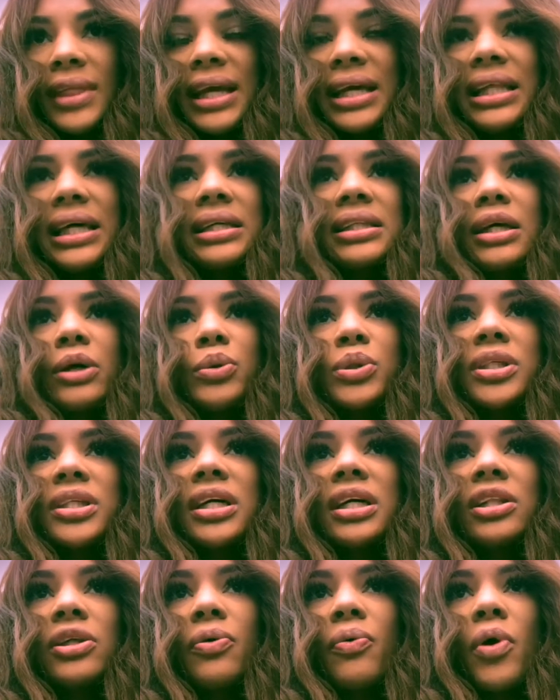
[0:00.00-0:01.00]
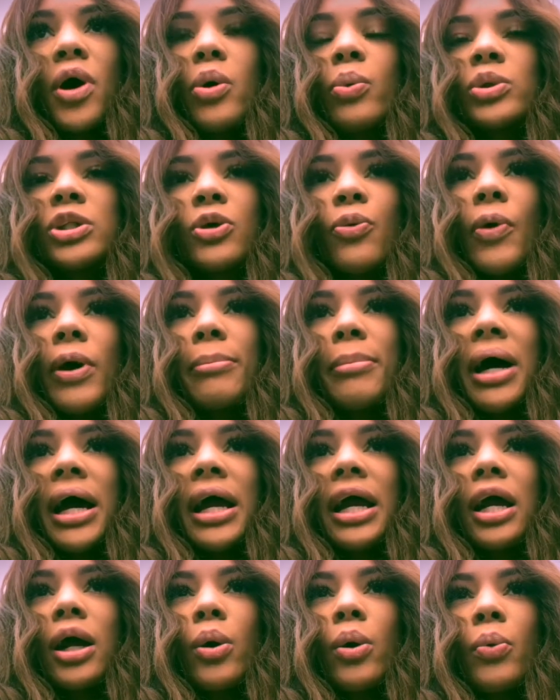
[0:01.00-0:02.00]
Like, there was nothing wrong with the way my
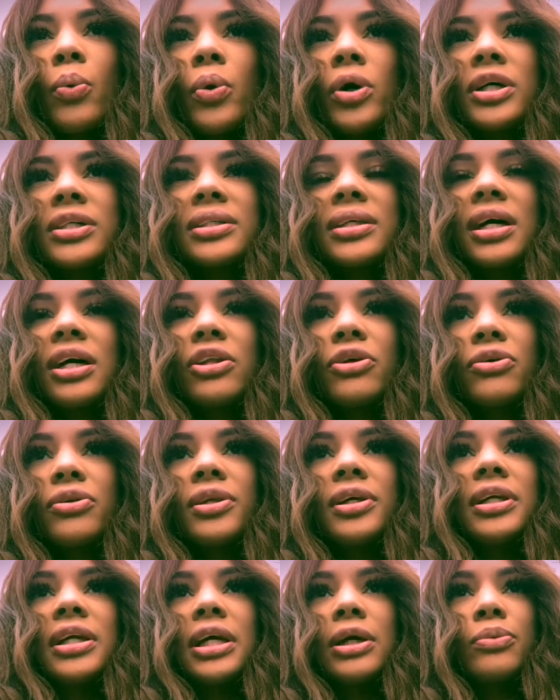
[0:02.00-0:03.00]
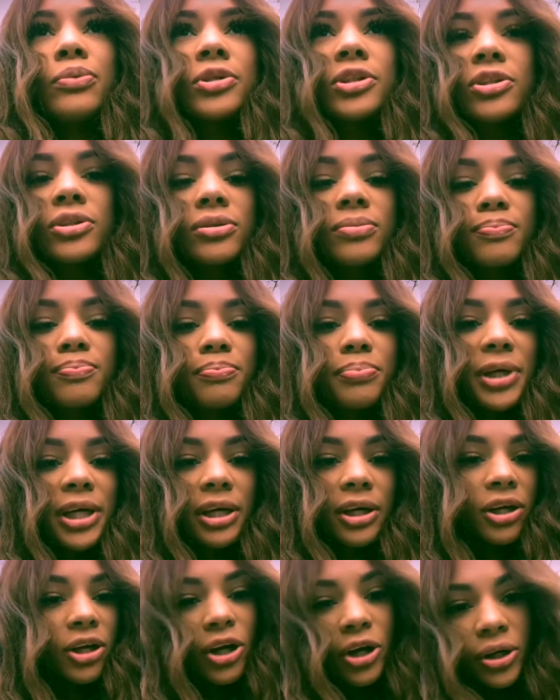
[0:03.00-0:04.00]
hair was other than it was
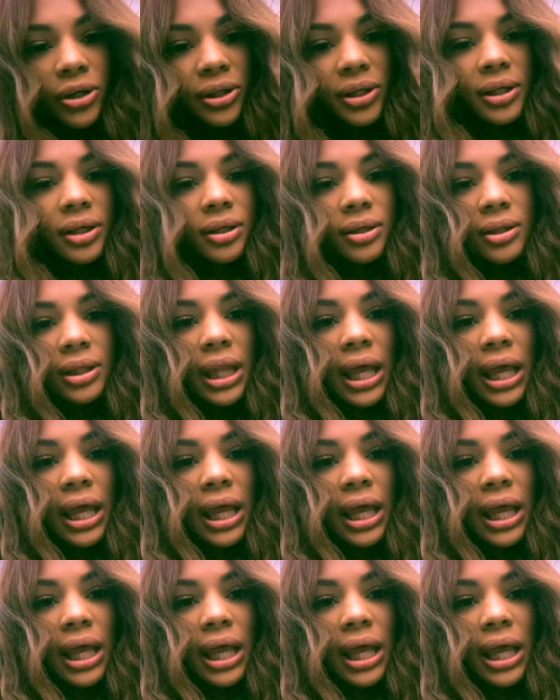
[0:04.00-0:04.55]
big and curly.